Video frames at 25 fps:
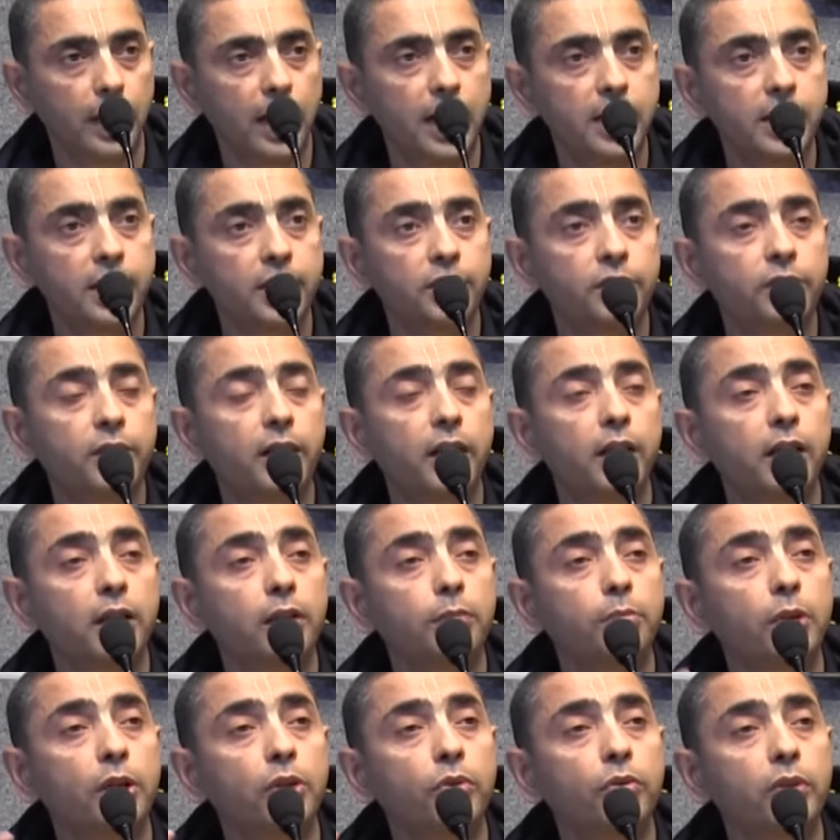
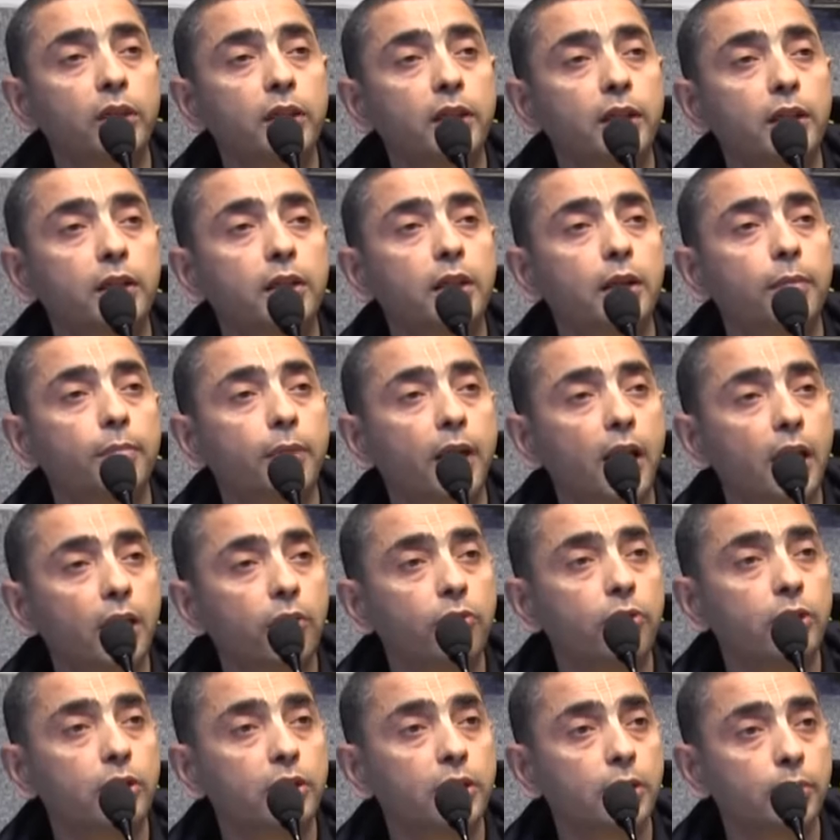Understanding Bhagavad Gita,
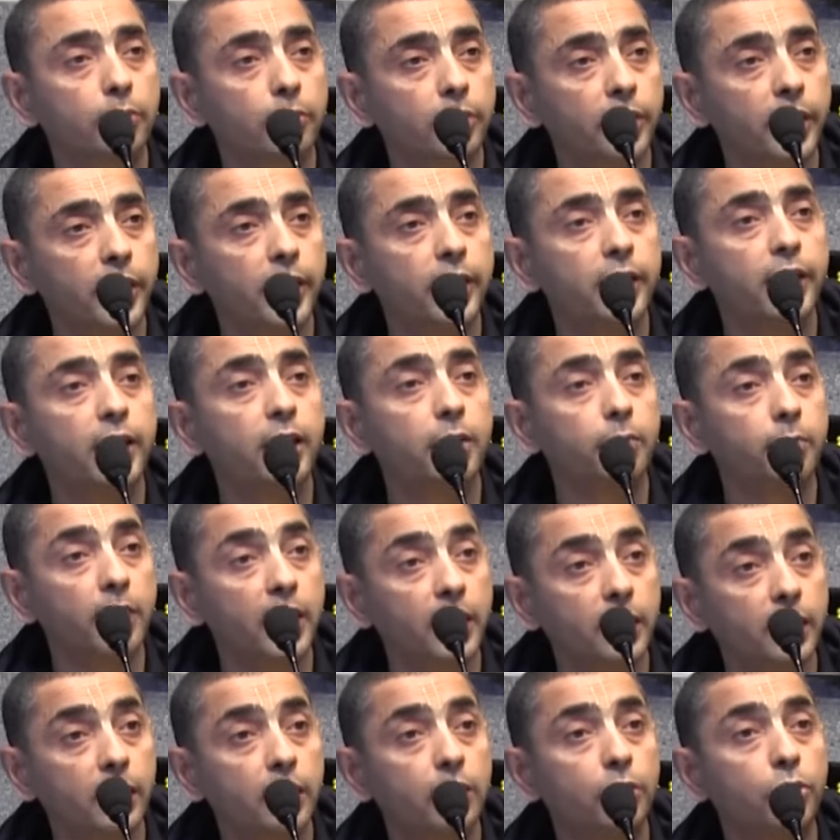Bhagavatam, reading,
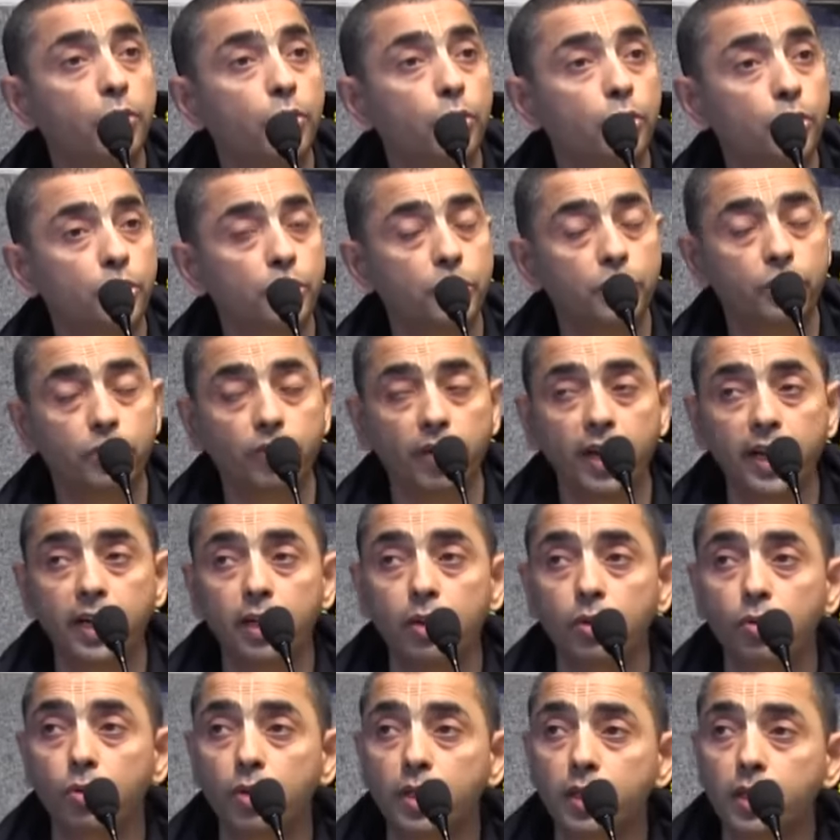making notes,
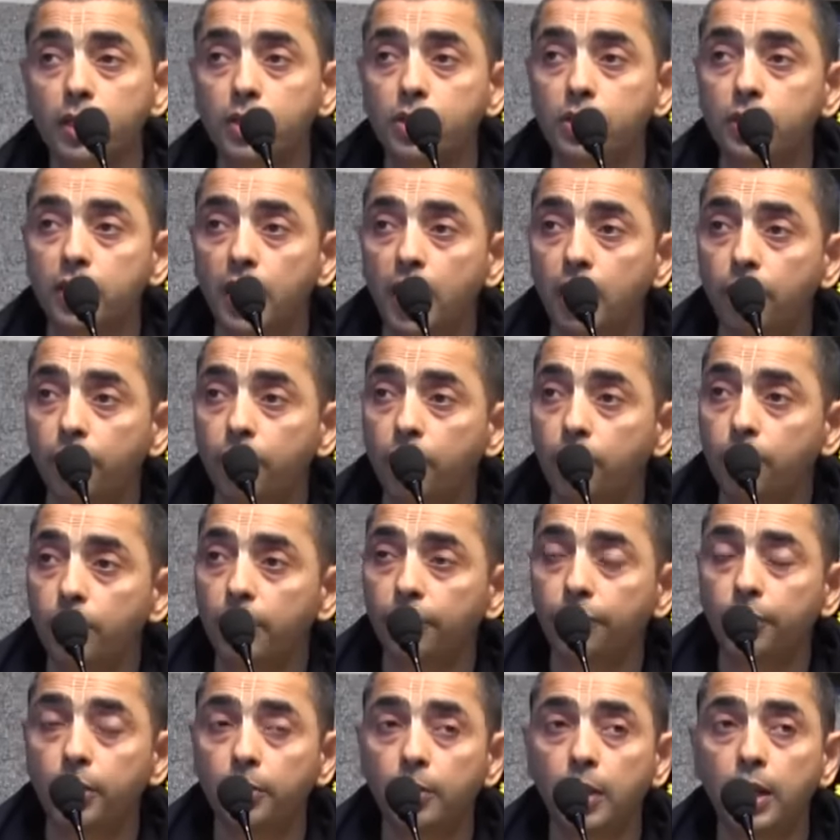trying to understand from
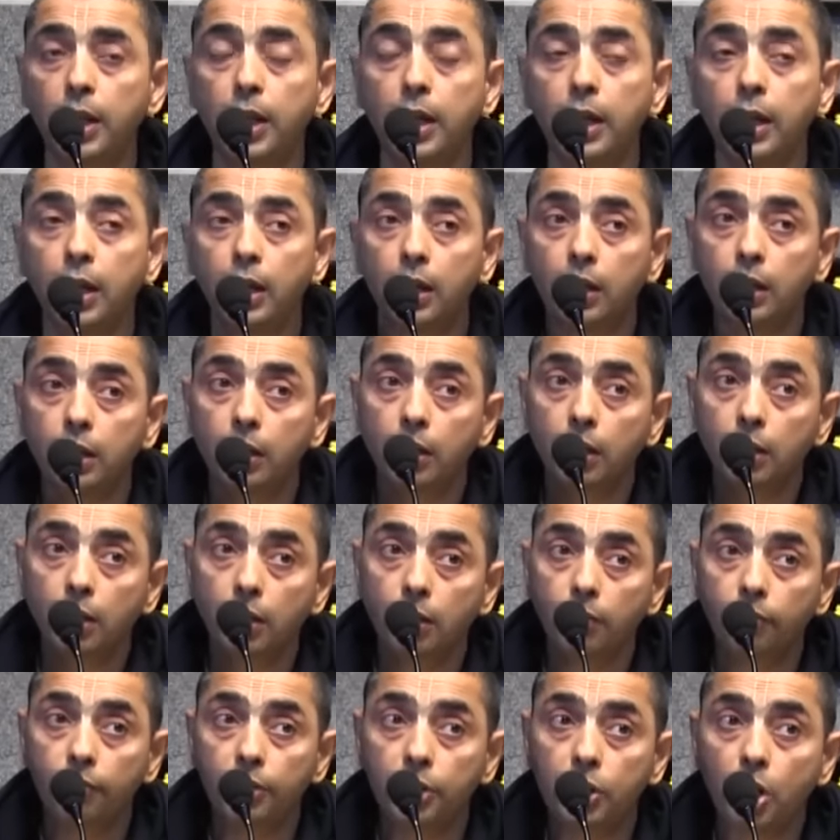different,
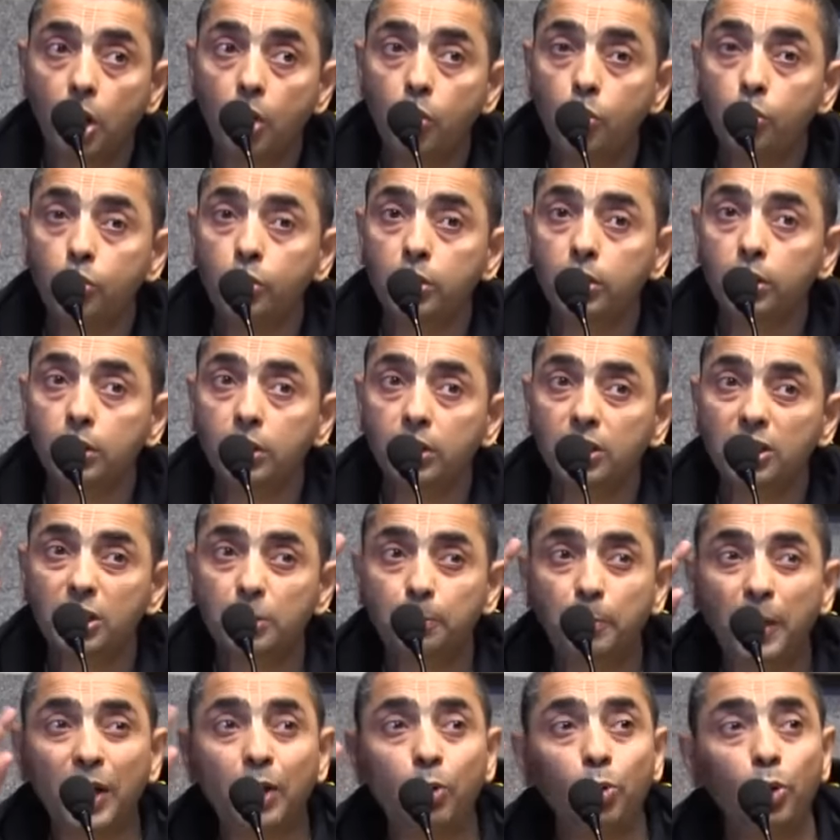without
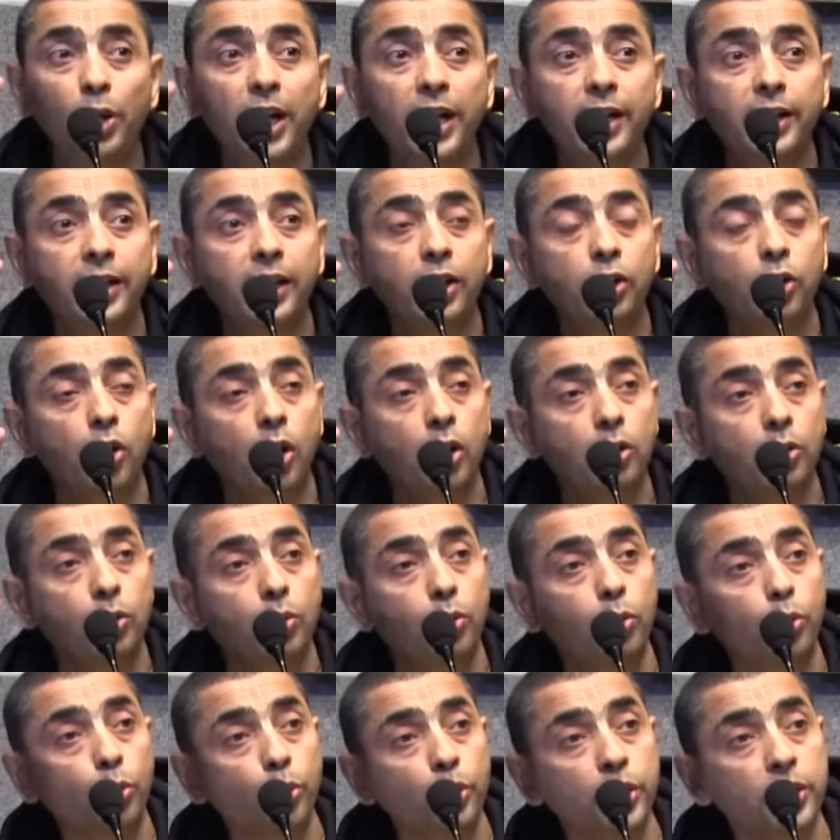speculating on
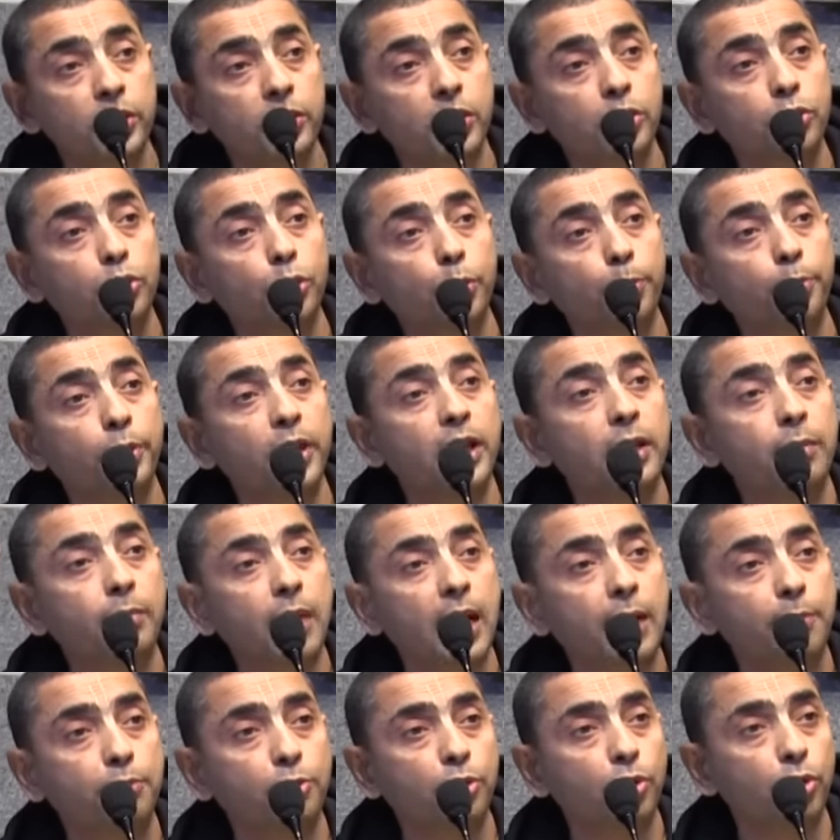who is the supreme
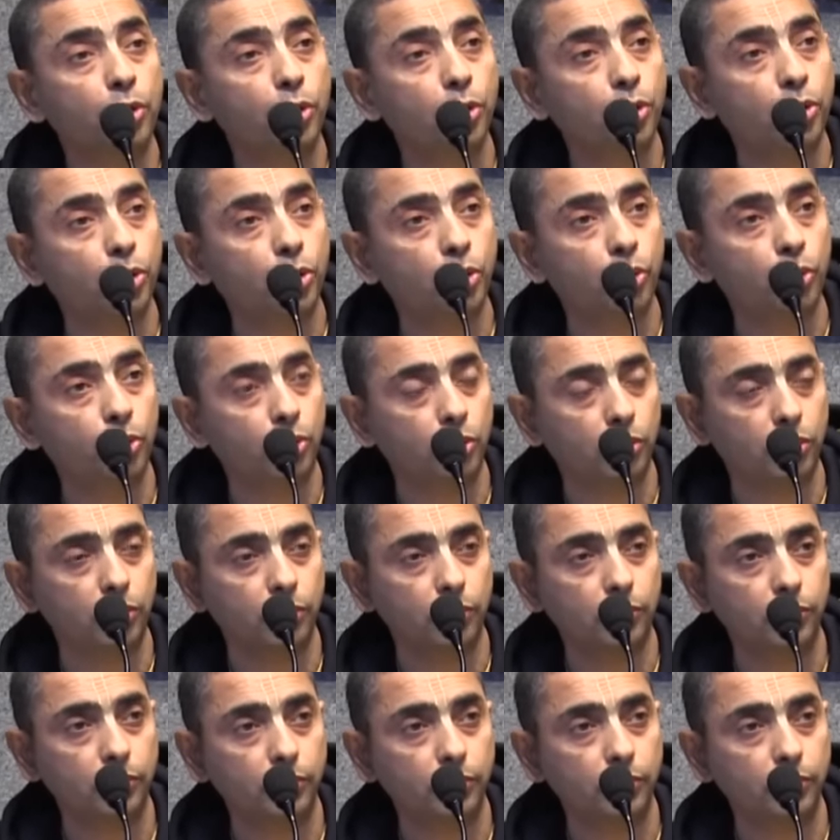absolute truth,